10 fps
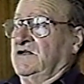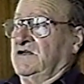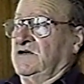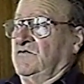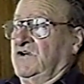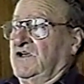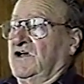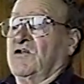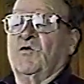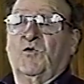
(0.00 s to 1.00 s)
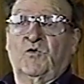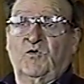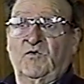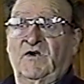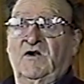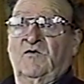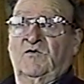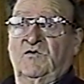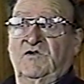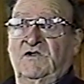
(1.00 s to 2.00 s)
And when he got old, real
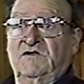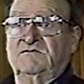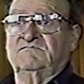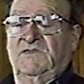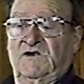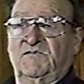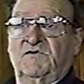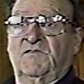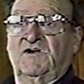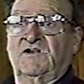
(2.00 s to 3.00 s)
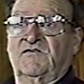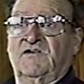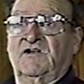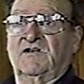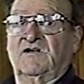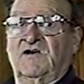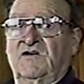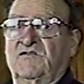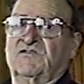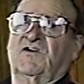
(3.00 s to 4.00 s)
old, he made up his mind to sell it. And I
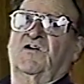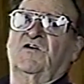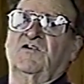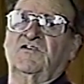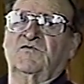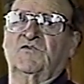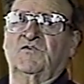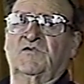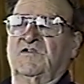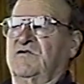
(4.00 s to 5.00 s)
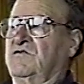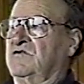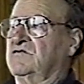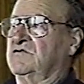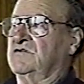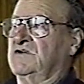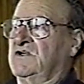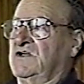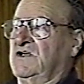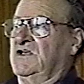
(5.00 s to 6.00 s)
used to haul his wood with the horse
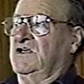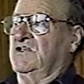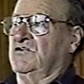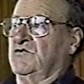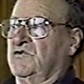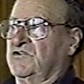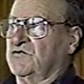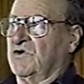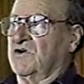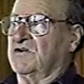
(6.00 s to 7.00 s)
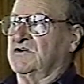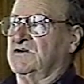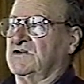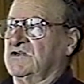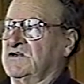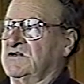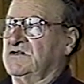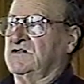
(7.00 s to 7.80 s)
and do his work, and